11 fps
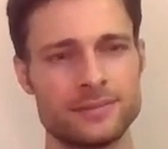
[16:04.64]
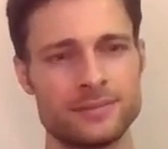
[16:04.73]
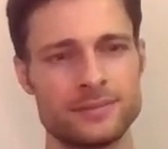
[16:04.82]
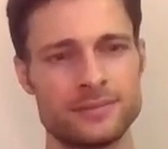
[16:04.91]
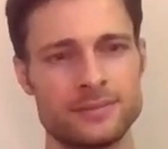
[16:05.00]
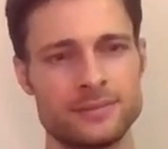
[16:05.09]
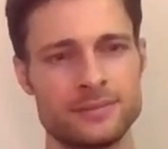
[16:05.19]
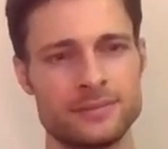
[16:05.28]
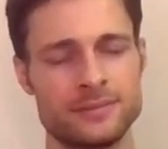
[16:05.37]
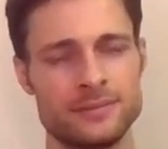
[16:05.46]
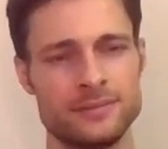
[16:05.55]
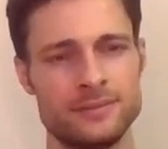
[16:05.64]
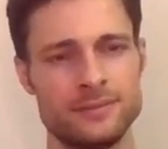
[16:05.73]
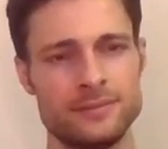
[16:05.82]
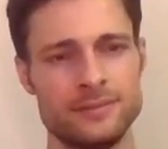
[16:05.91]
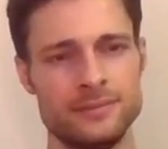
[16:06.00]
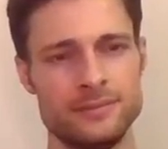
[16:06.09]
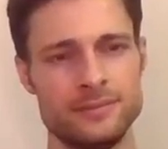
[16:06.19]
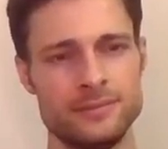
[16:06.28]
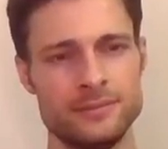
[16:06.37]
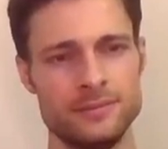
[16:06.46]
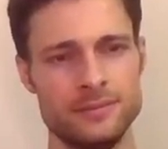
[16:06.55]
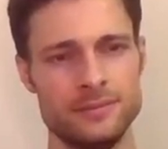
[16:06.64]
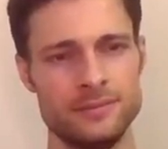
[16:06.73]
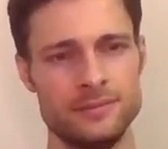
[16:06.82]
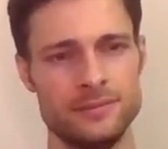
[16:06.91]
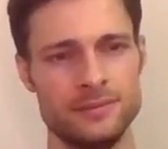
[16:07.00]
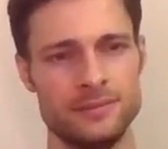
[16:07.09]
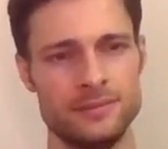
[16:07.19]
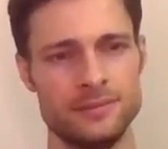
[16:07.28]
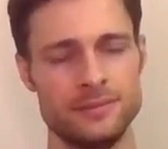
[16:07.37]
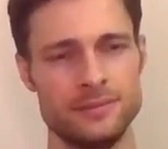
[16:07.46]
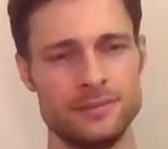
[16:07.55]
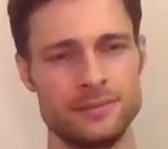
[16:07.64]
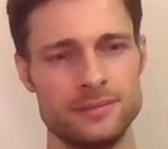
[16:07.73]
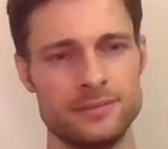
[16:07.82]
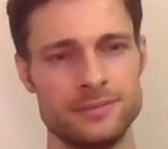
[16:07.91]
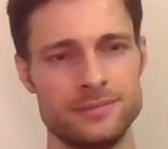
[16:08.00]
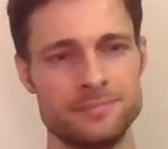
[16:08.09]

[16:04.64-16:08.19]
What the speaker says: This person isn't speaking.